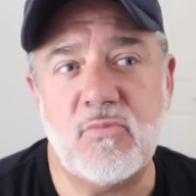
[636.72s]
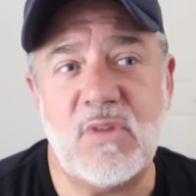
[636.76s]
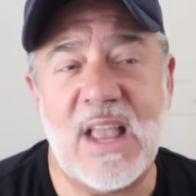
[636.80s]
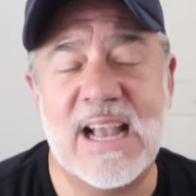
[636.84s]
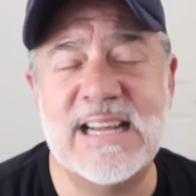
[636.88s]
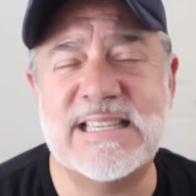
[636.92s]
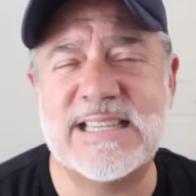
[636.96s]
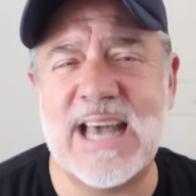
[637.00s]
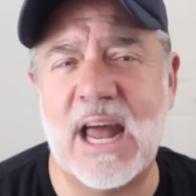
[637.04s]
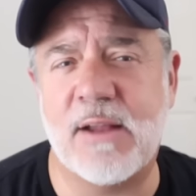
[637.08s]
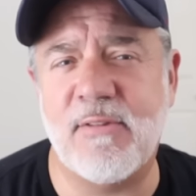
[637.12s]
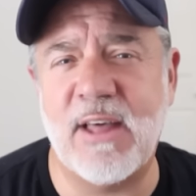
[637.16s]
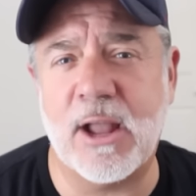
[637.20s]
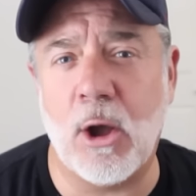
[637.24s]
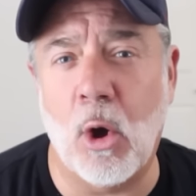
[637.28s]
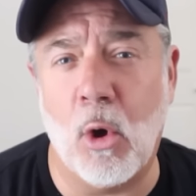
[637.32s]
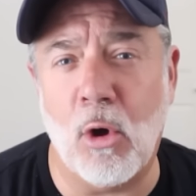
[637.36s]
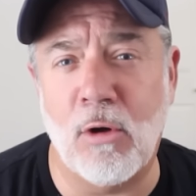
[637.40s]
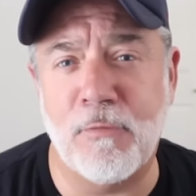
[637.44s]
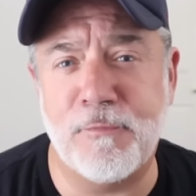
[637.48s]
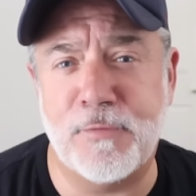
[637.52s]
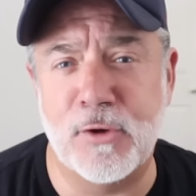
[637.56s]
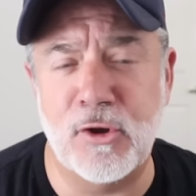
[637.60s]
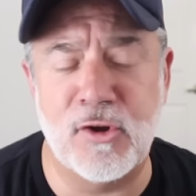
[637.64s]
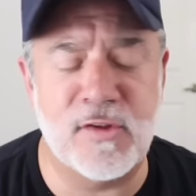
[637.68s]
it's kind of like a
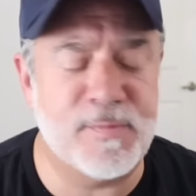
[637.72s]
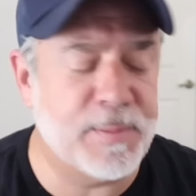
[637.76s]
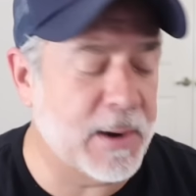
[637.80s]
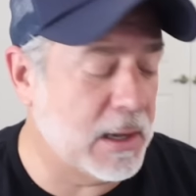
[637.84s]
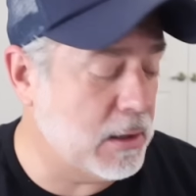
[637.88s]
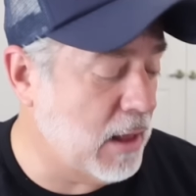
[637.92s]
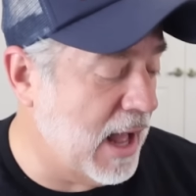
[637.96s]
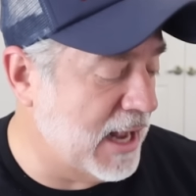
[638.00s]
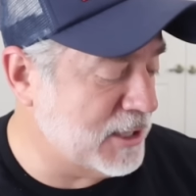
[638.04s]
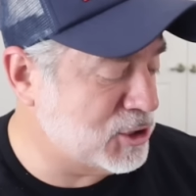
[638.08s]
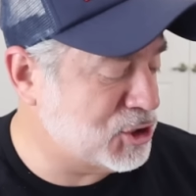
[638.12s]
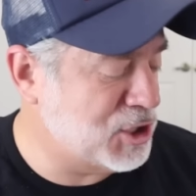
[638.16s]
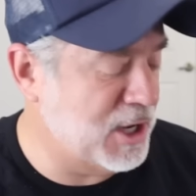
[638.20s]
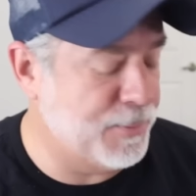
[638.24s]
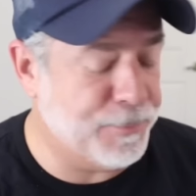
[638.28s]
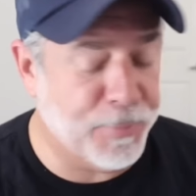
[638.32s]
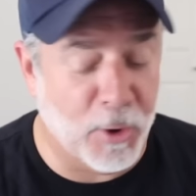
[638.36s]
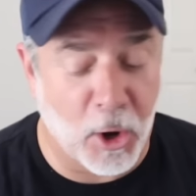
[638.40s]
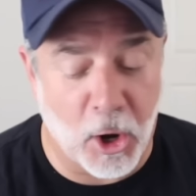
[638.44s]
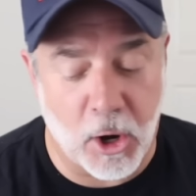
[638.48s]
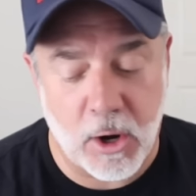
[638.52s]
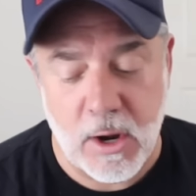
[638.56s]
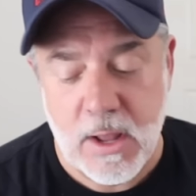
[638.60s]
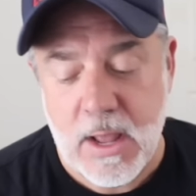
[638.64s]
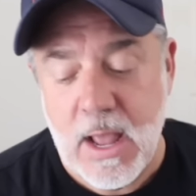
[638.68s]
Whole Foods, but a lot
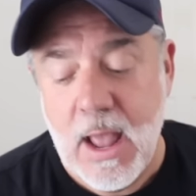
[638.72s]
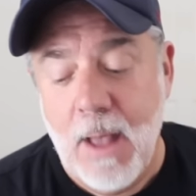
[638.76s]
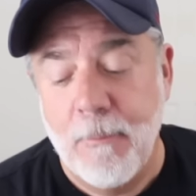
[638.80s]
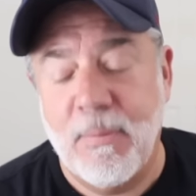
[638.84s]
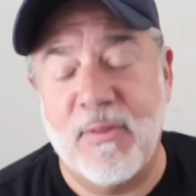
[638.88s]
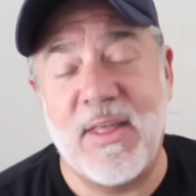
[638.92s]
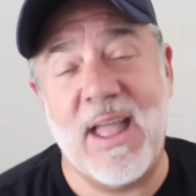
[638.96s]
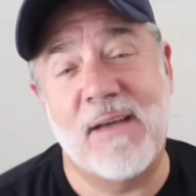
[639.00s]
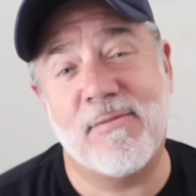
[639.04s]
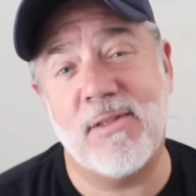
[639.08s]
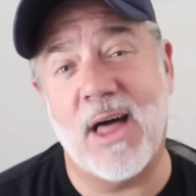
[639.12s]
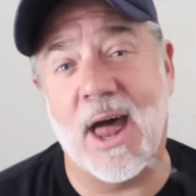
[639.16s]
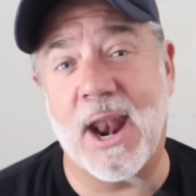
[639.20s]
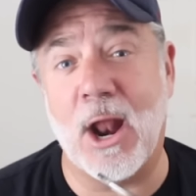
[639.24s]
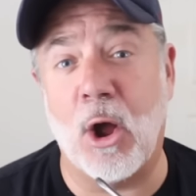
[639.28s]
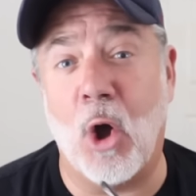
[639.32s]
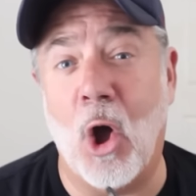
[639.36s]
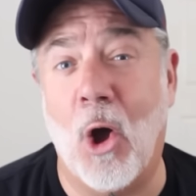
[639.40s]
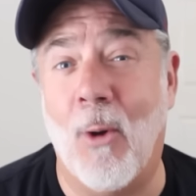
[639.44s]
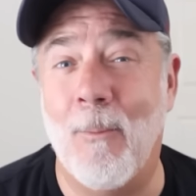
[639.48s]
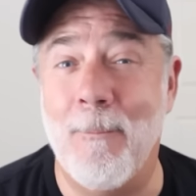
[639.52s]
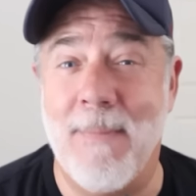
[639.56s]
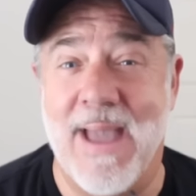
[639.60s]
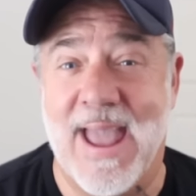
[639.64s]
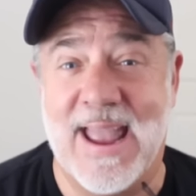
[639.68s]
cheaper. But they have a lot of
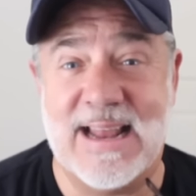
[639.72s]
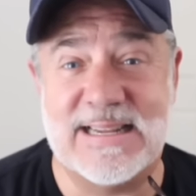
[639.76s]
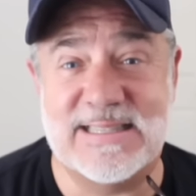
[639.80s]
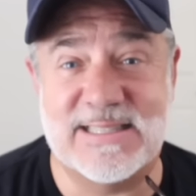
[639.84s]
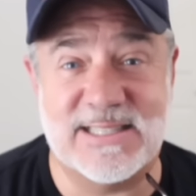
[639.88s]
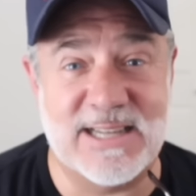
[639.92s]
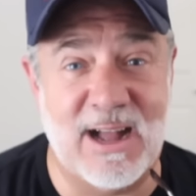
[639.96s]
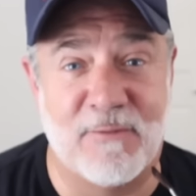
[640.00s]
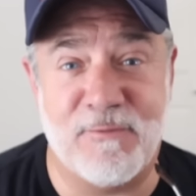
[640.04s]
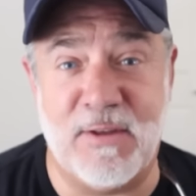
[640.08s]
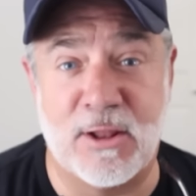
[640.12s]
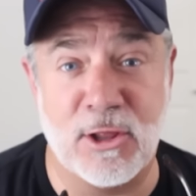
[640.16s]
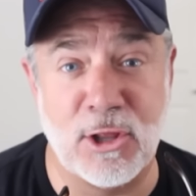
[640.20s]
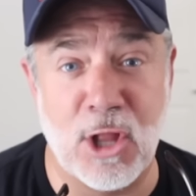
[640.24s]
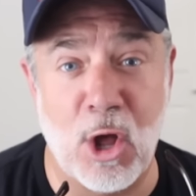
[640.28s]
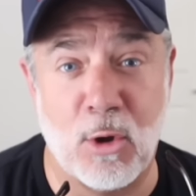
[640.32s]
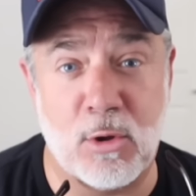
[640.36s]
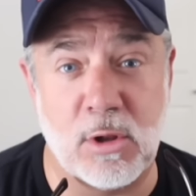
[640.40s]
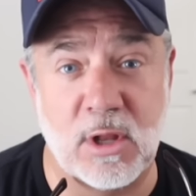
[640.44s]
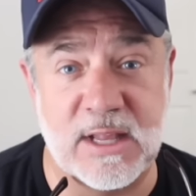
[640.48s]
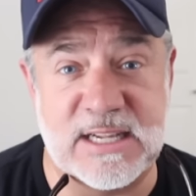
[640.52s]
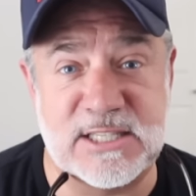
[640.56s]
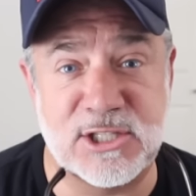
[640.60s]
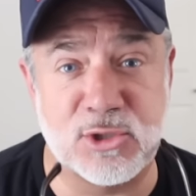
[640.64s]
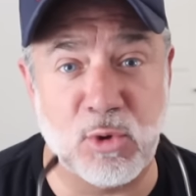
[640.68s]
homemade stuff and
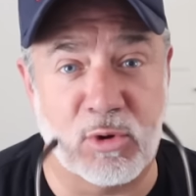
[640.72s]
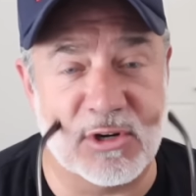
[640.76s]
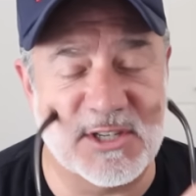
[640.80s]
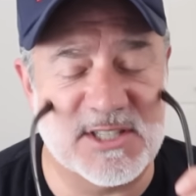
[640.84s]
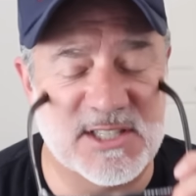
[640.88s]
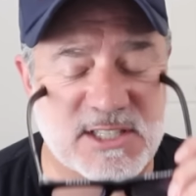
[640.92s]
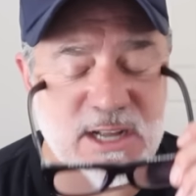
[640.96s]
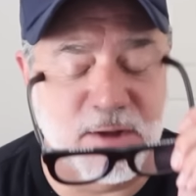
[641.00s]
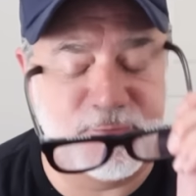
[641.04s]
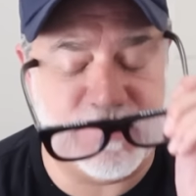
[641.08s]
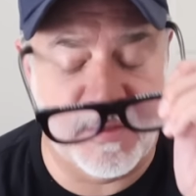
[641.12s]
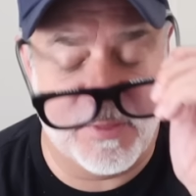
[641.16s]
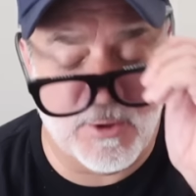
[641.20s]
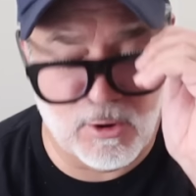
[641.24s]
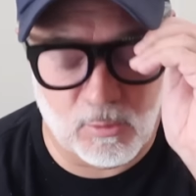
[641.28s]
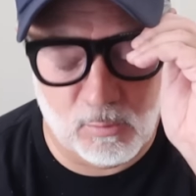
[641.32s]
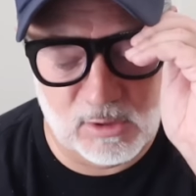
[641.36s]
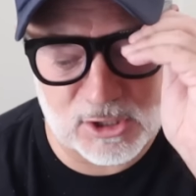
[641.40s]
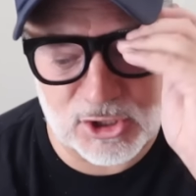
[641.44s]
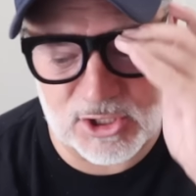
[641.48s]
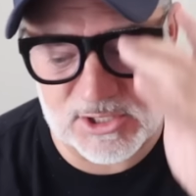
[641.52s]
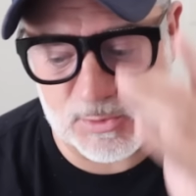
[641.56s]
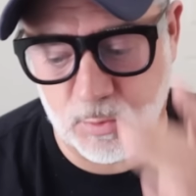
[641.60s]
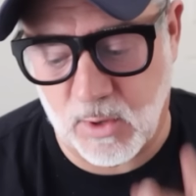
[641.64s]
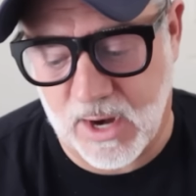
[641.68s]
locally sourced stuff in there,
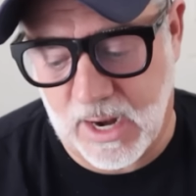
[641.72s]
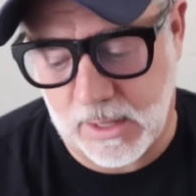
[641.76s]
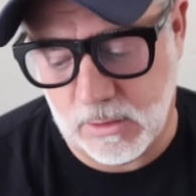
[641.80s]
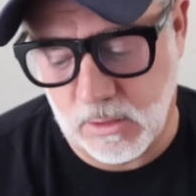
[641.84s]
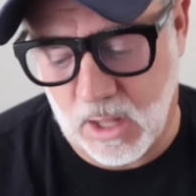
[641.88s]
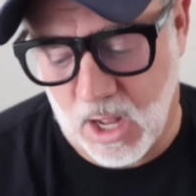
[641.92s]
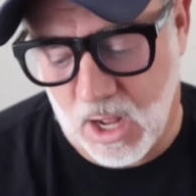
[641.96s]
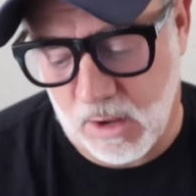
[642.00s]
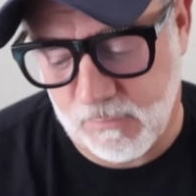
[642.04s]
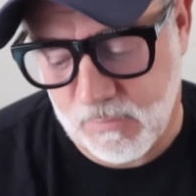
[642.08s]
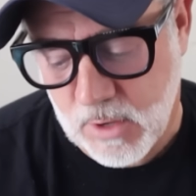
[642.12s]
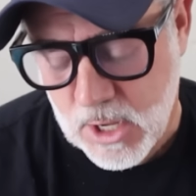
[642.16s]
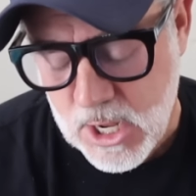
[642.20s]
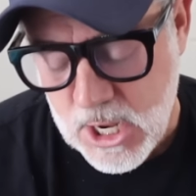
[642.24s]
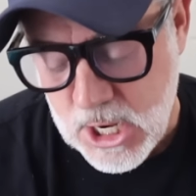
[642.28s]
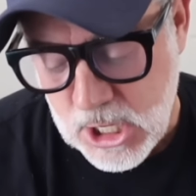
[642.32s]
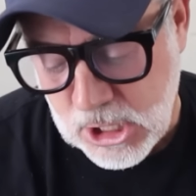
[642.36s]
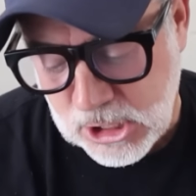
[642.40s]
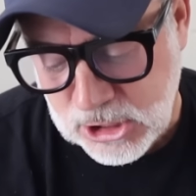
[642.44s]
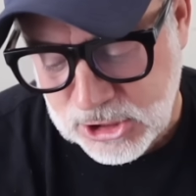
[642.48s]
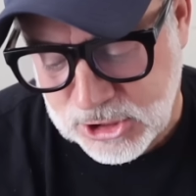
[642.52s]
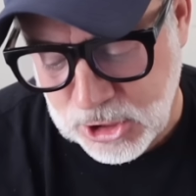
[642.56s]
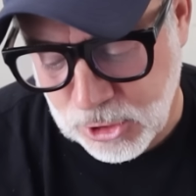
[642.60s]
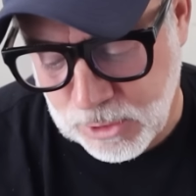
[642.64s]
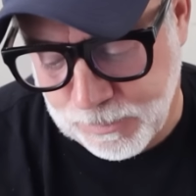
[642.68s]
which is what I love.
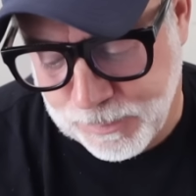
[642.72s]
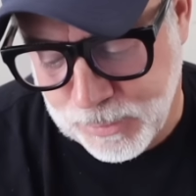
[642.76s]
So the